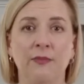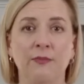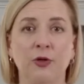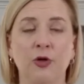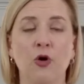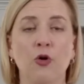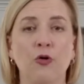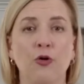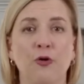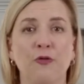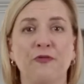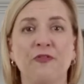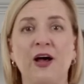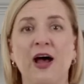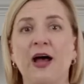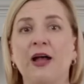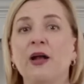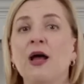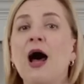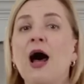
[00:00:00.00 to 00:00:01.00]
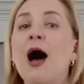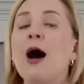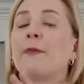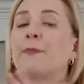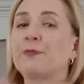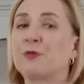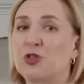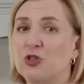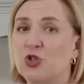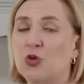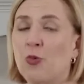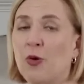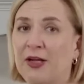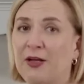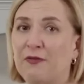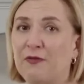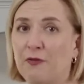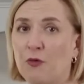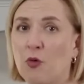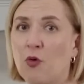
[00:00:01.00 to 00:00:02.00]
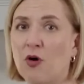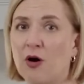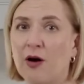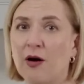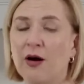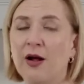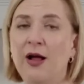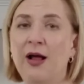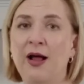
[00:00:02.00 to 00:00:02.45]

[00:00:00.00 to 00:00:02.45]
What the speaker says: cocoa fat, up to 24.